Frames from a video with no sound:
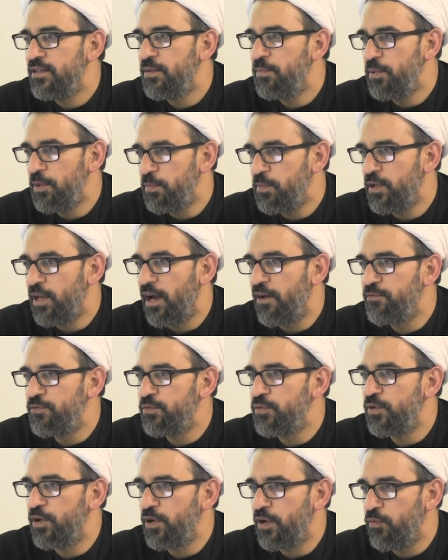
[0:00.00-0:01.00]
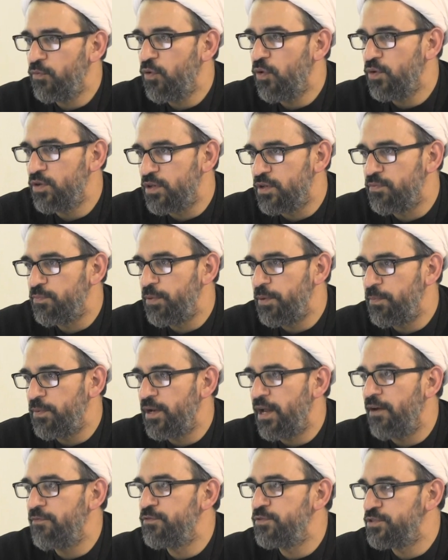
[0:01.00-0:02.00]
the people have to uh, vote
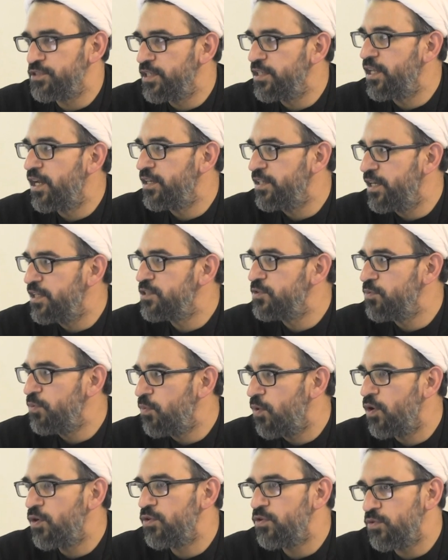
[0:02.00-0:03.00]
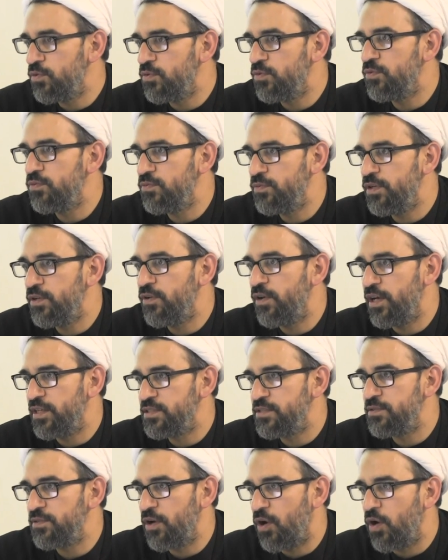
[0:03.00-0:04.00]
people have to say that yes we want to you know
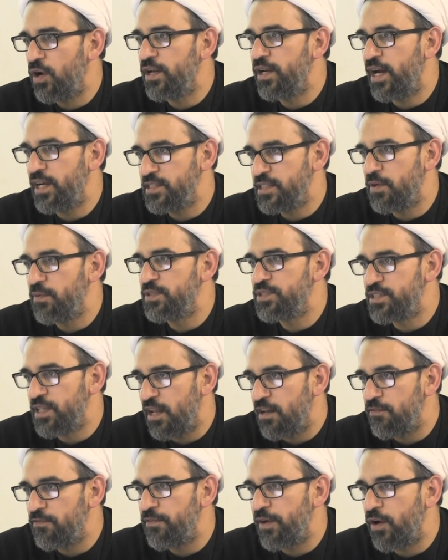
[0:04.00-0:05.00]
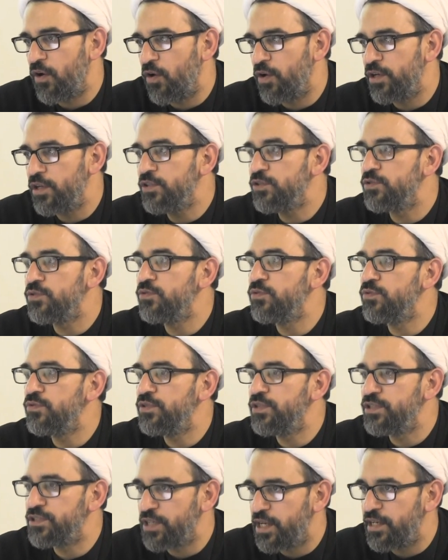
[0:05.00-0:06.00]
organize ourselves according
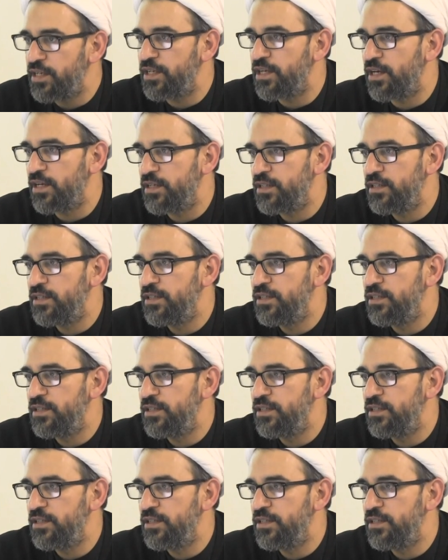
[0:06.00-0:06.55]
to the sharia